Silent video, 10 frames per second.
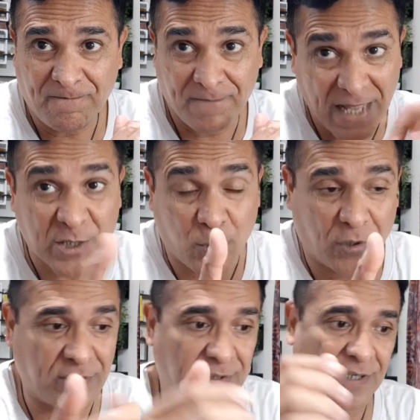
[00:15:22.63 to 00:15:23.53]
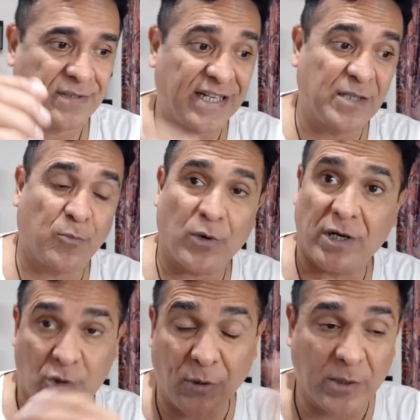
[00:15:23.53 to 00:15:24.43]
That's what the
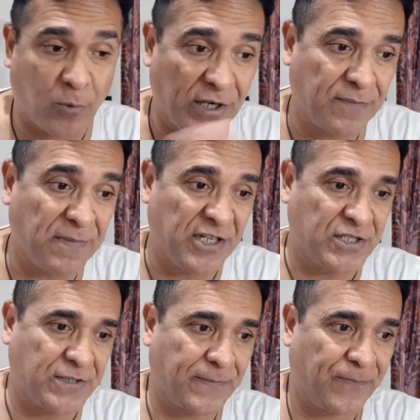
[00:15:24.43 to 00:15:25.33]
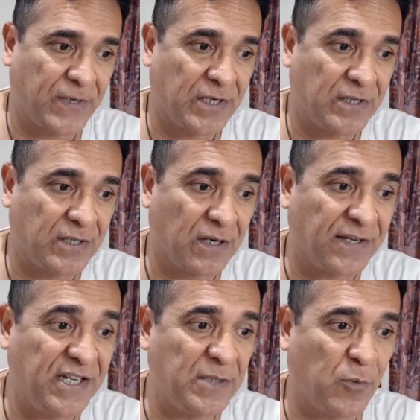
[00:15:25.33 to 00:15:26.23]
12th point means.
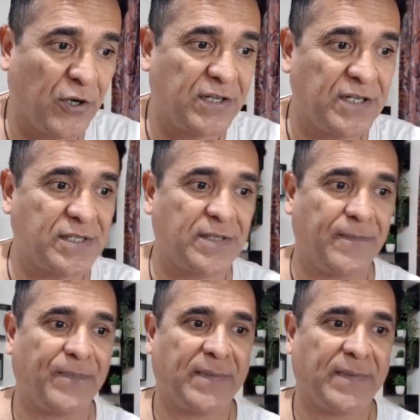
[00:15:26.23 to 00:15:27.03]
13th point is,